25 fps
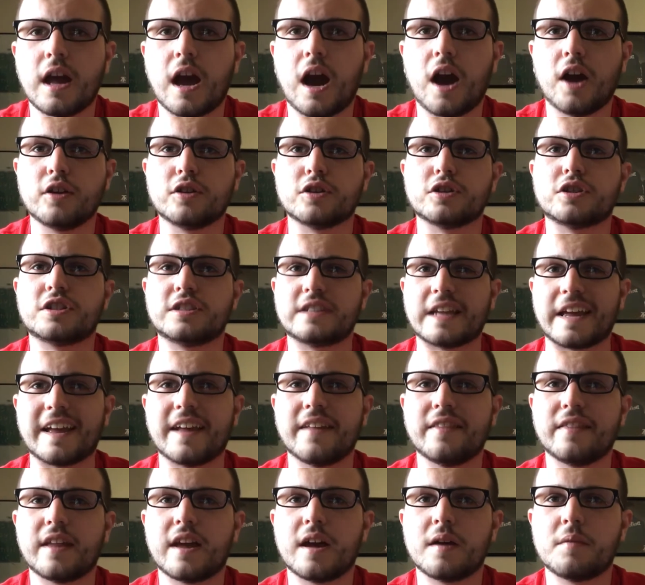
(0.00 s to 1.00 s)

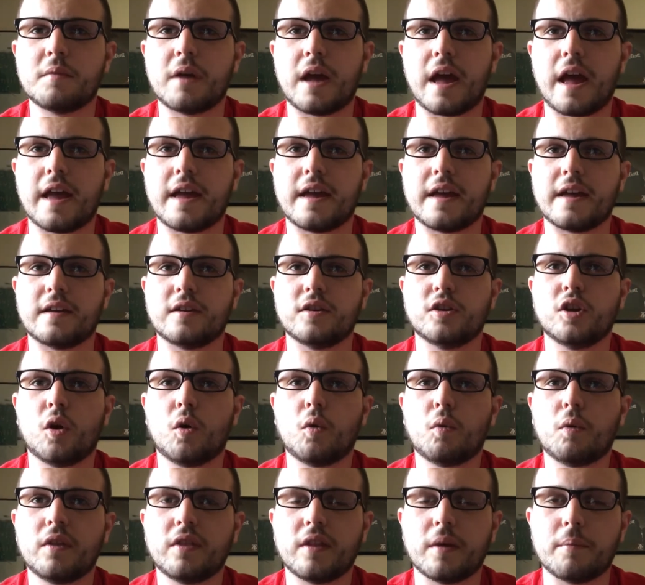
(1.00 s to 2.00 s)
understand them and know
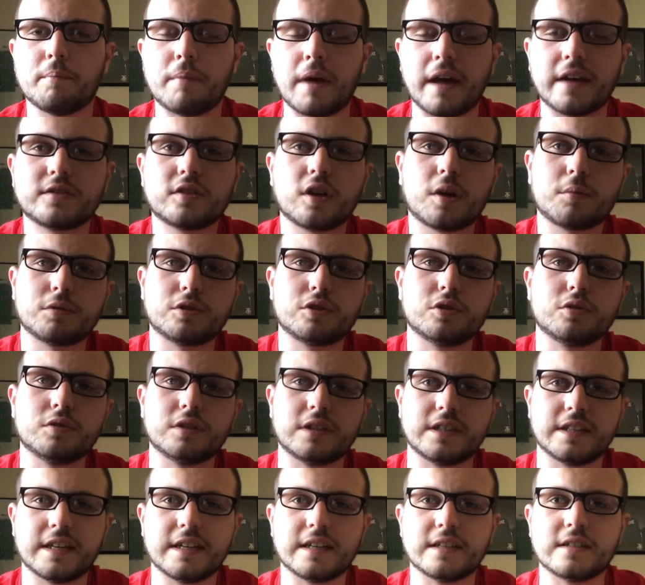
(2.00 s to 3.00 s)
when the best
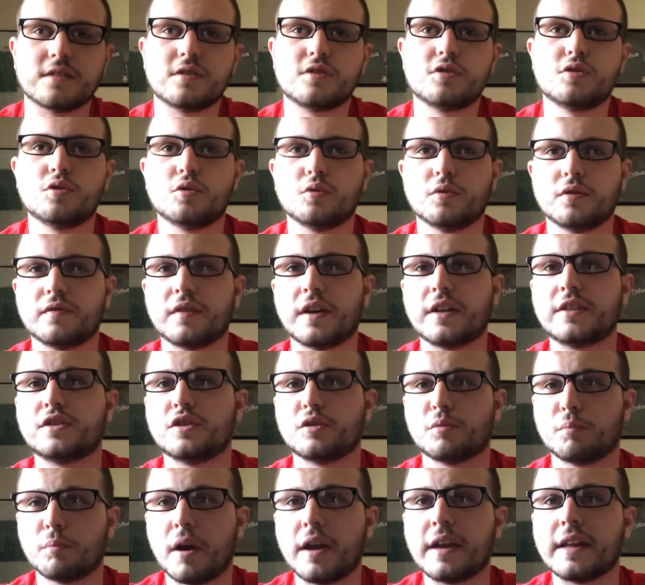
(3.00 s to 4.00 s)
opportunity is to invest
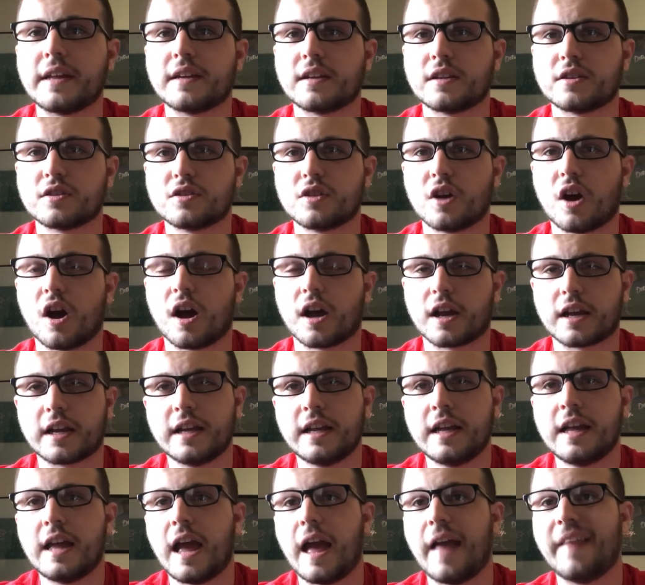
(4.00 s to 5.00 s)
your money in a stock
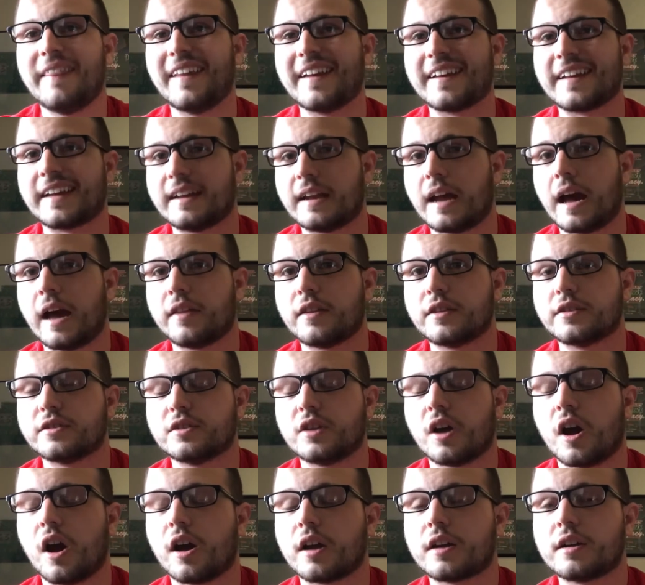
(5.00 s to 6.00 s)
and then get out of the
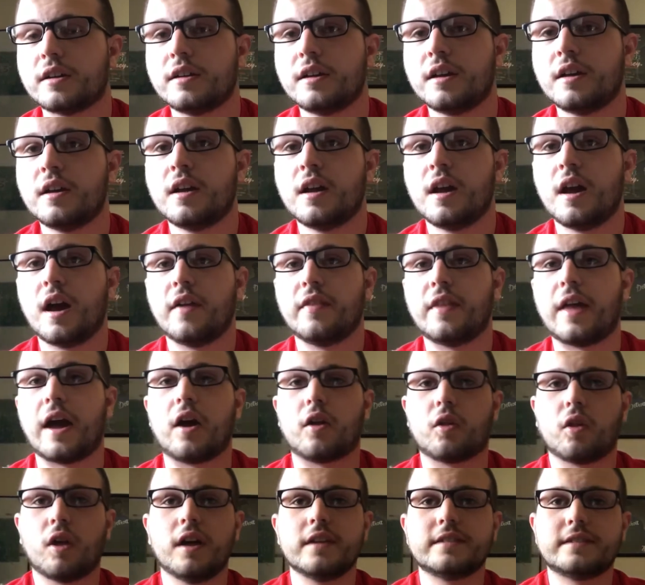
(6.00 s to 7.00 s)
stock. Now,
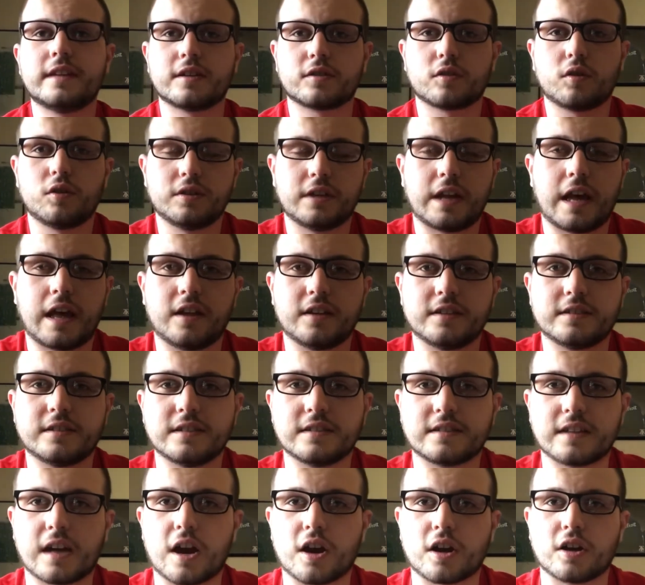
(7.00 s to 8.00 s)
a lot of technical
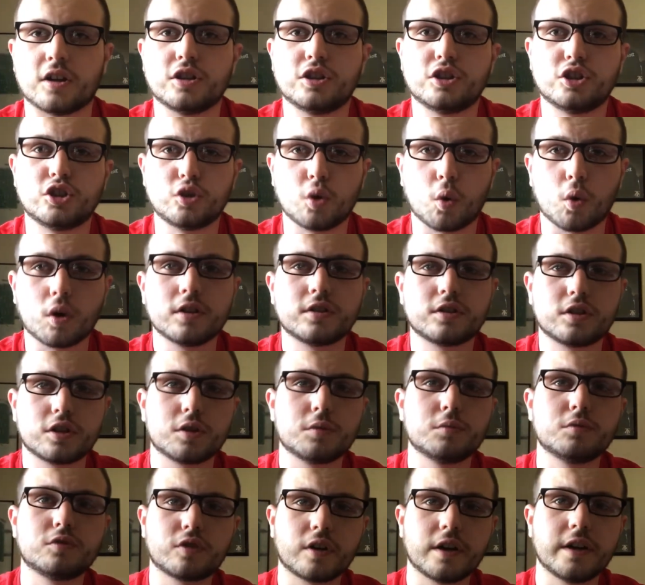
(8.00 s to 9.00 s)
analysis are
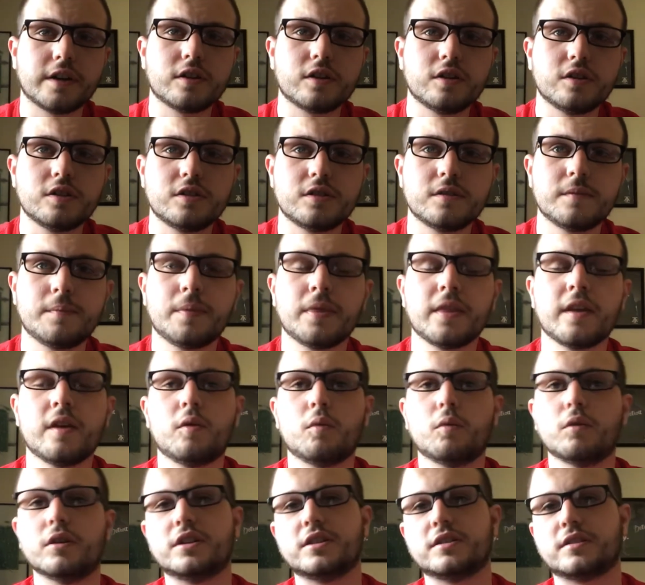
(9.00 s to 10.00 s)
short-term traders,
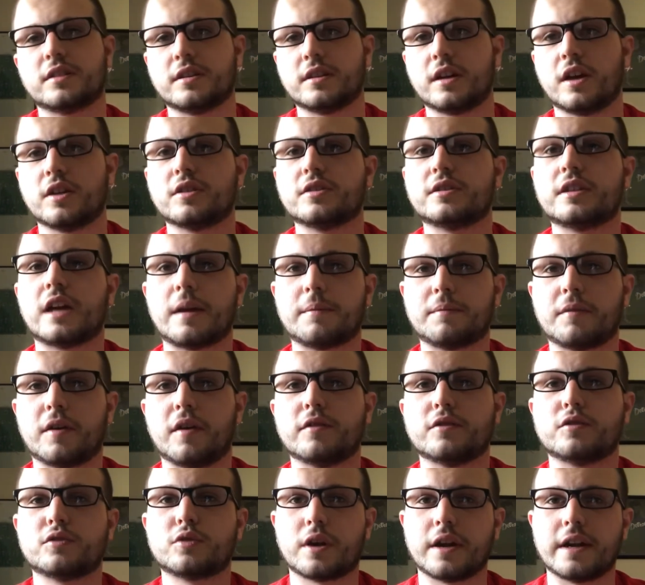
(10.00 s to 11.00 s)
which is another type
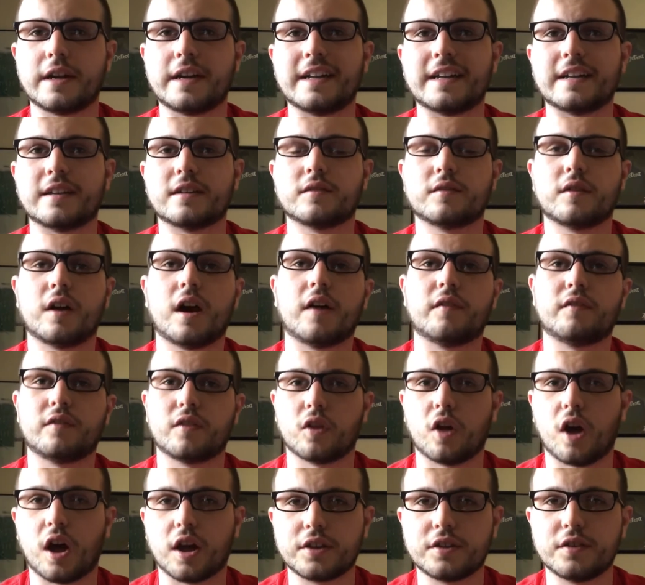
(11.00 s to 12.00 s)
of trading
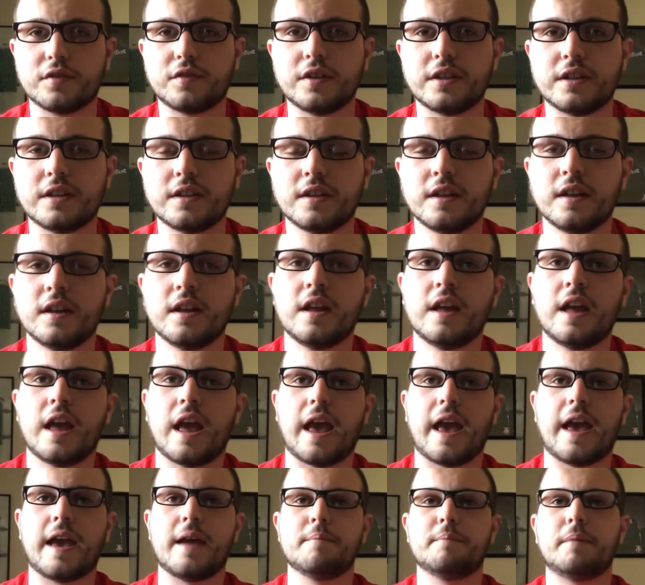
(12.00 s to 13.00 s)
philosophy.
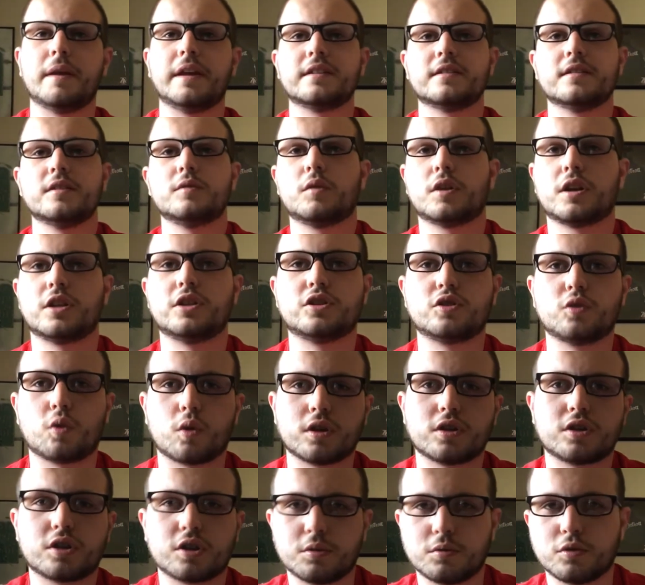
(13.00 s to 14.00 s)
And basically what a
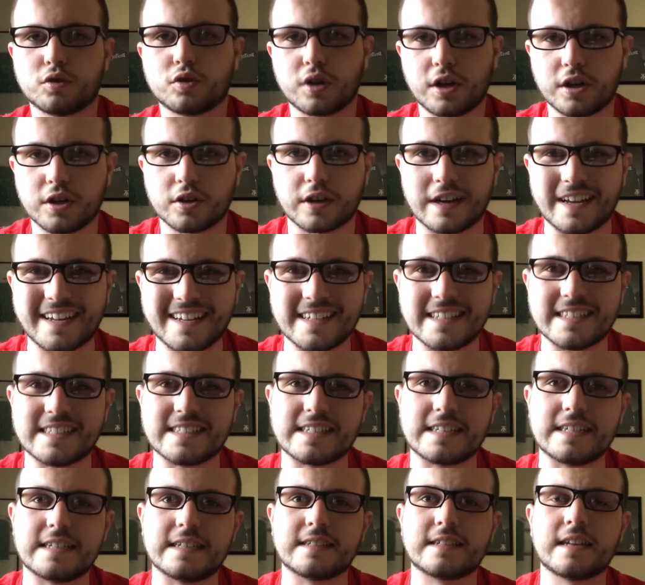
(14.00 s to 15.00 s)
short-term trader
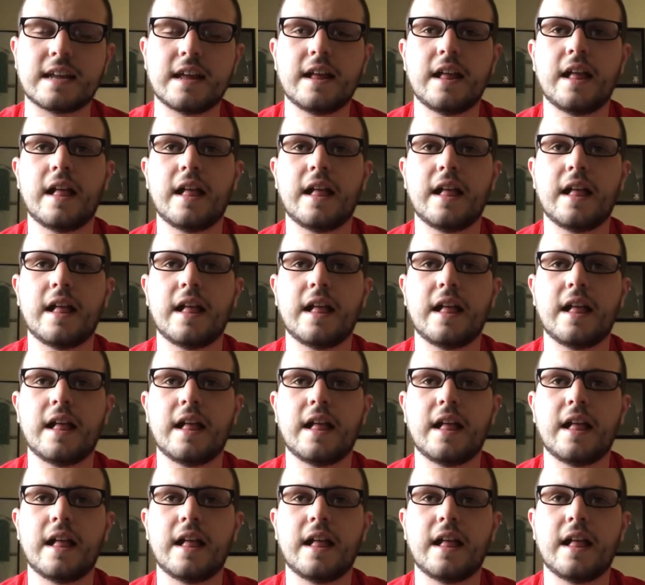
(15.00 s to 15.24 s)
is